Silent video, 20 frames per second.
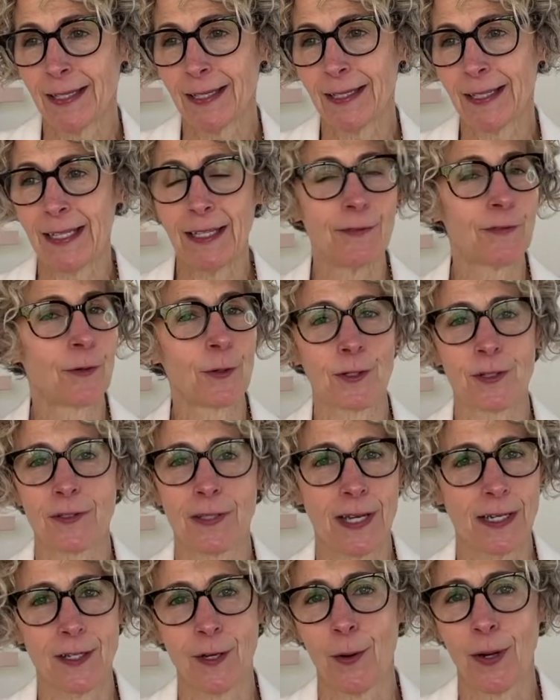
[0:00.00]
He, of course,
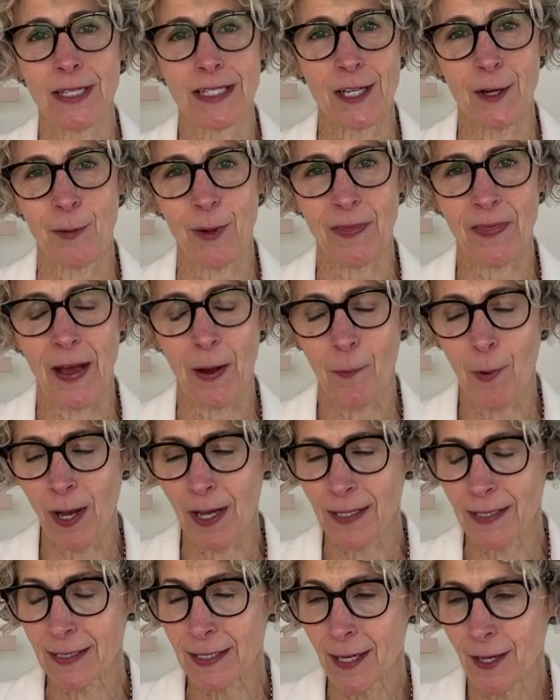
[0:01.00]
had no idea what that
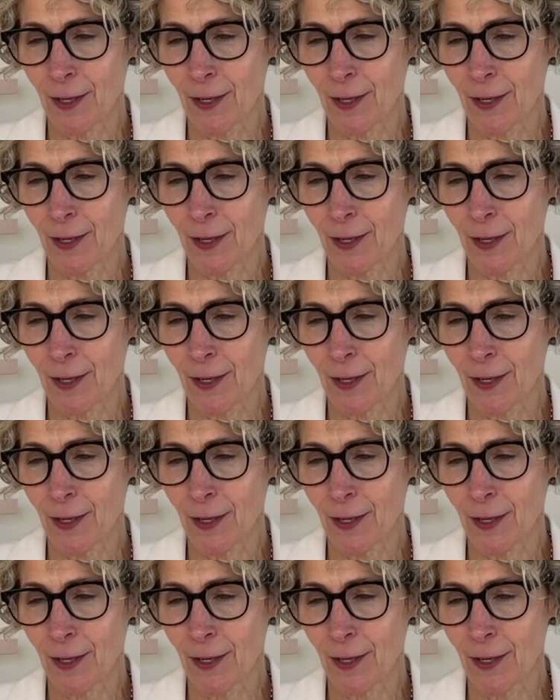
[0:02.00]
was.